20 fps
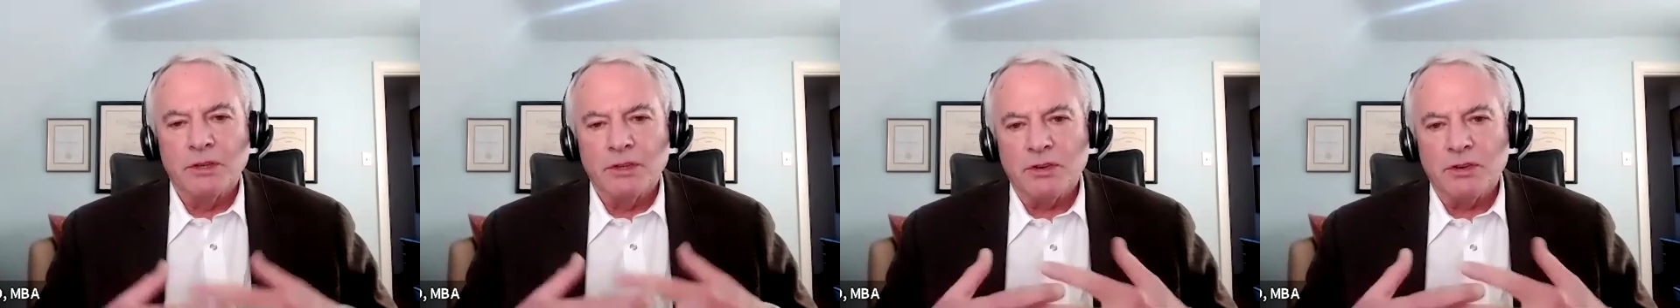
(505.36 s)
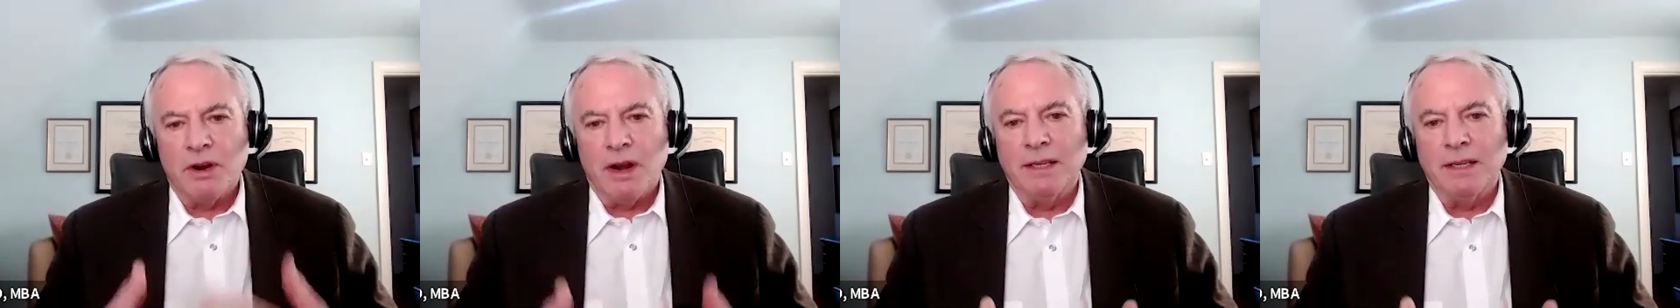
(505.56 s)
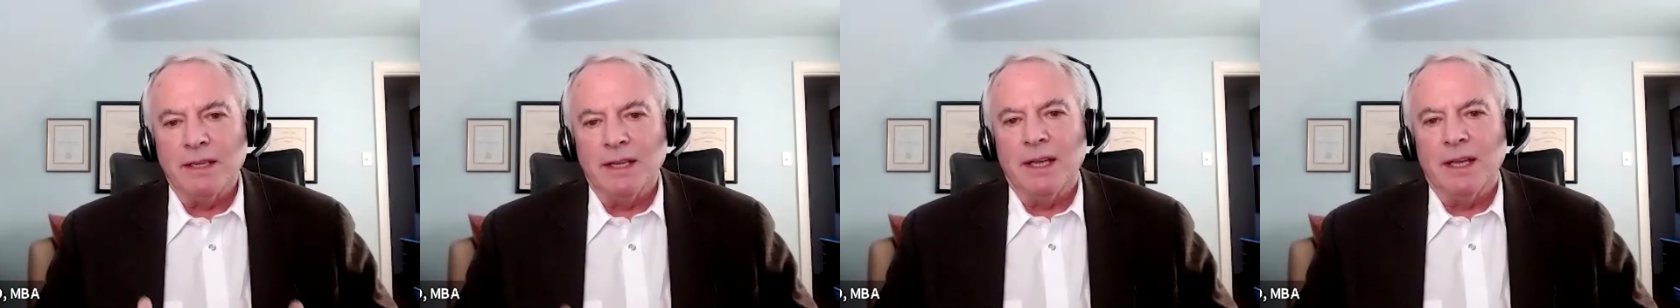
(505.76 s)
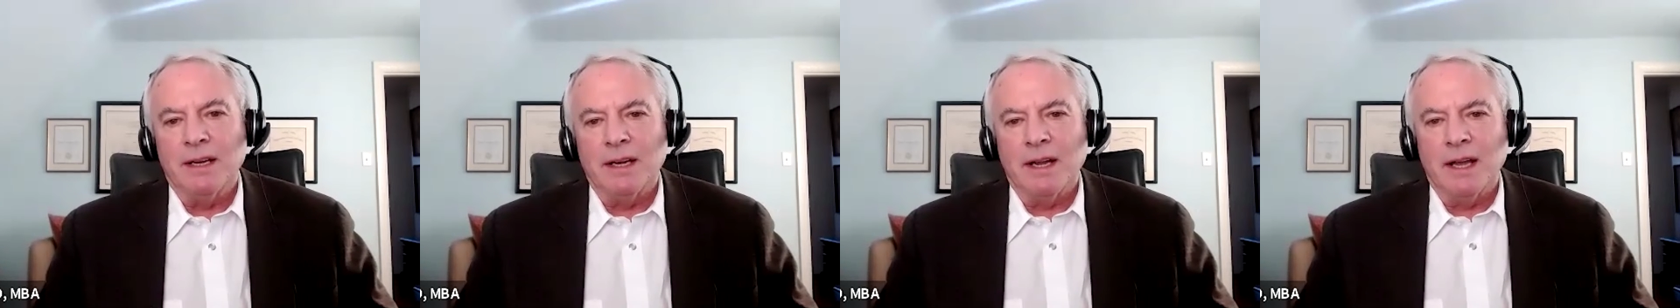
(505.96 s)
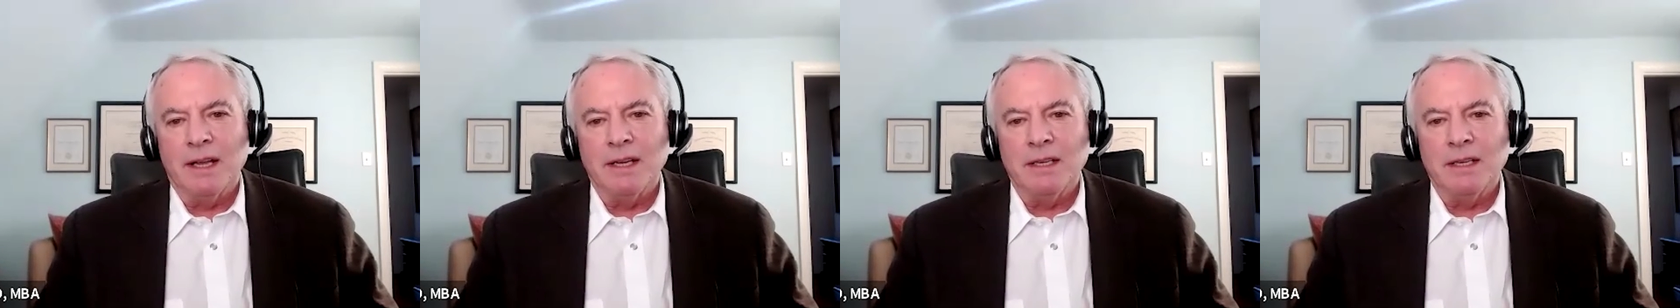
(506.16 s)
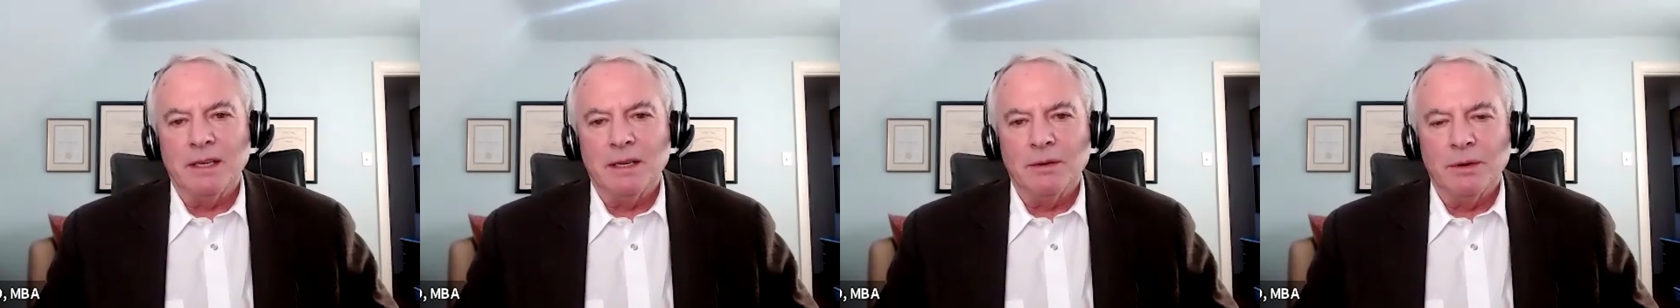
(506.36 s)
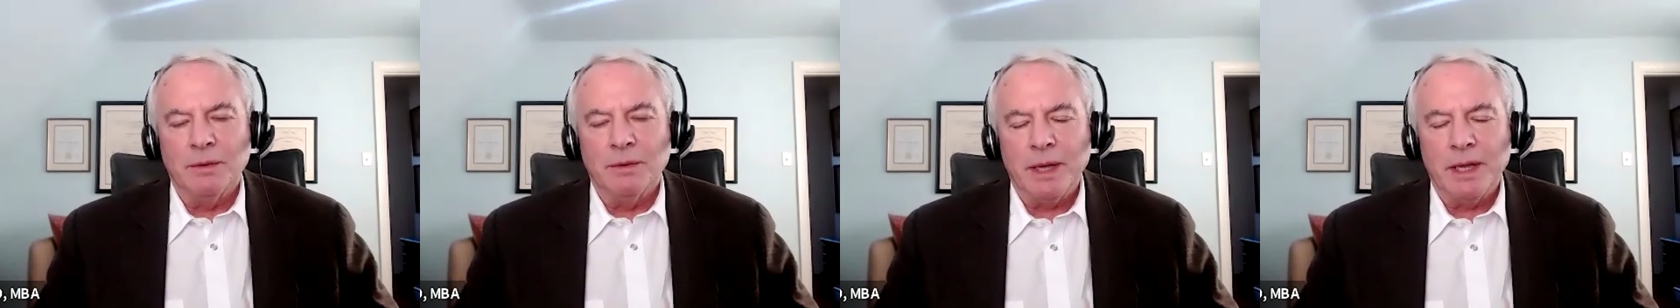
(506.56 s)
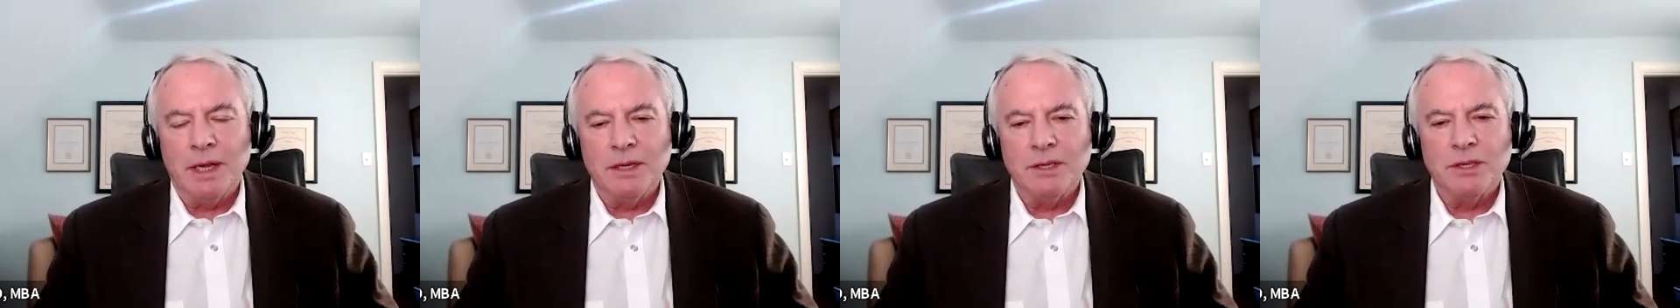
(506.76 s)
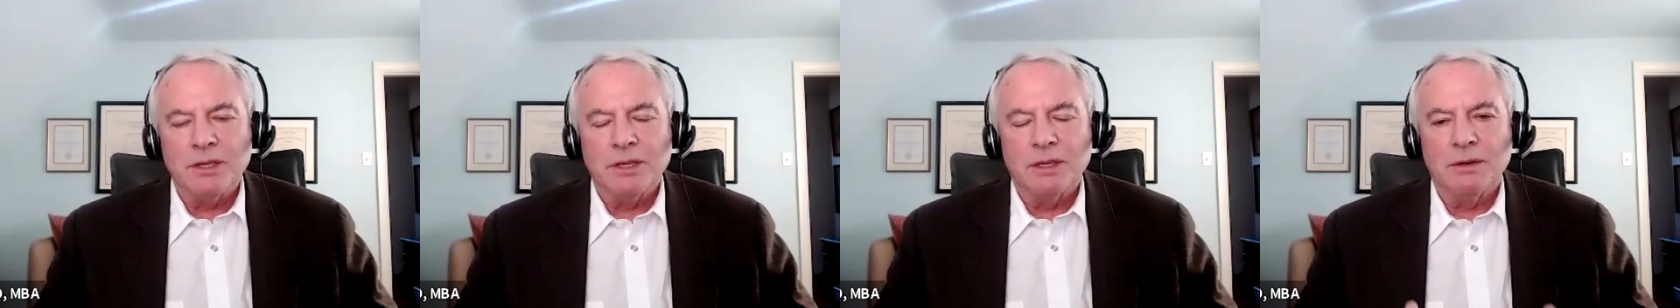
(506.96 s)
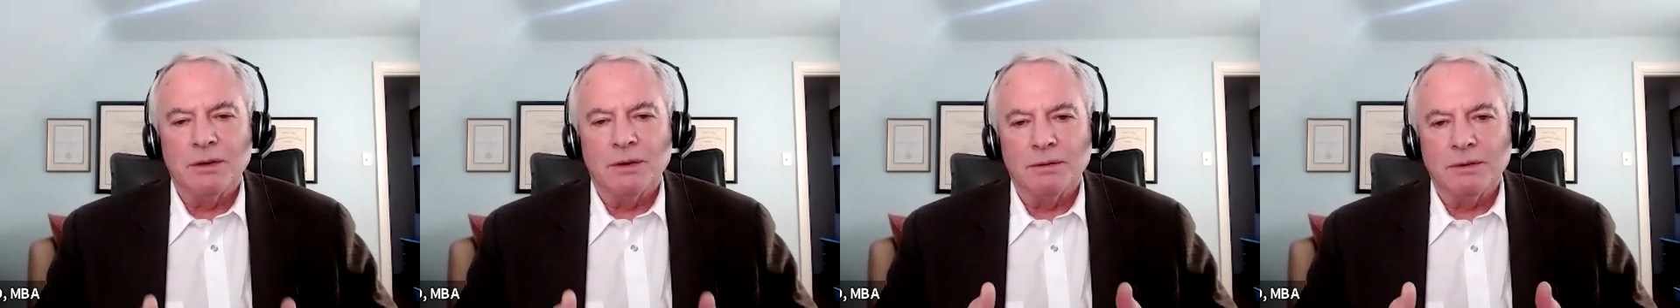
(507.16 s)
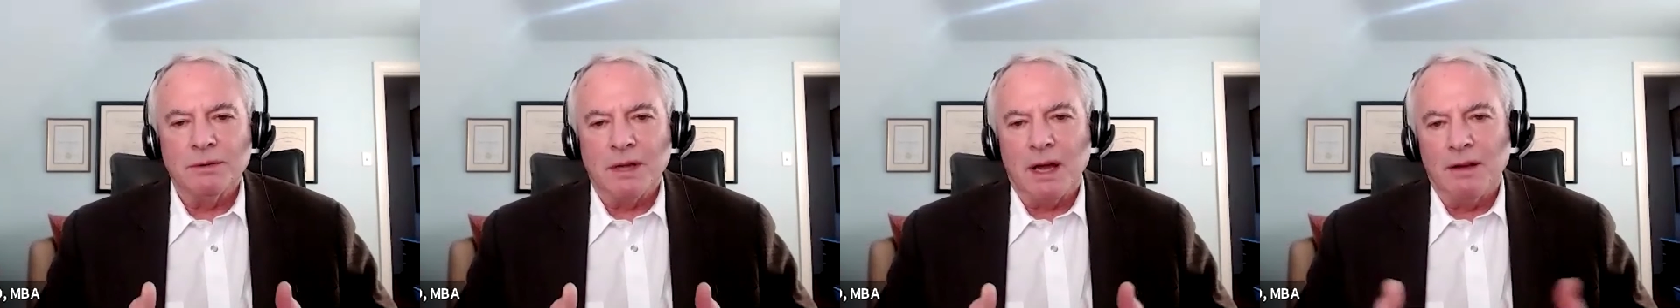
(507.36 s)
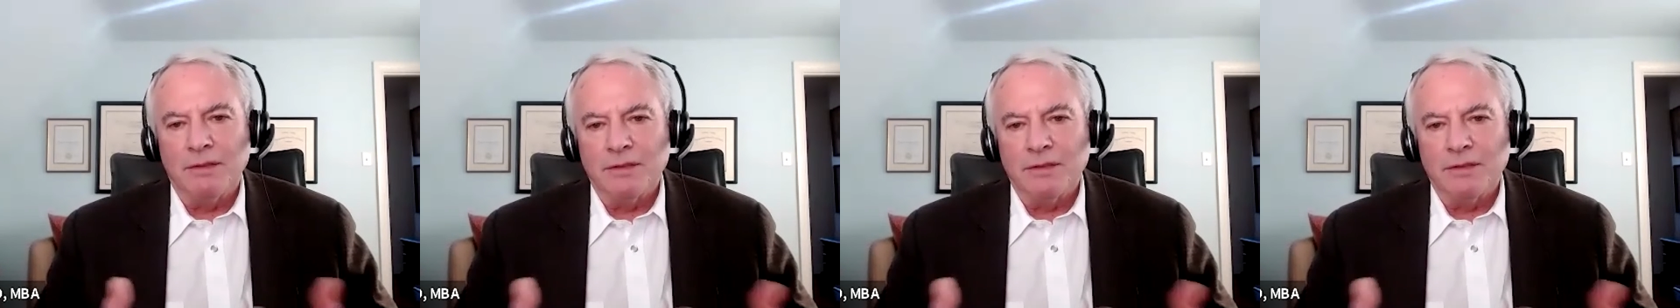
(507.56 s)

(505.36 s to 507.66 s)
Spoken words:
when you're trying to get an idea to a patient or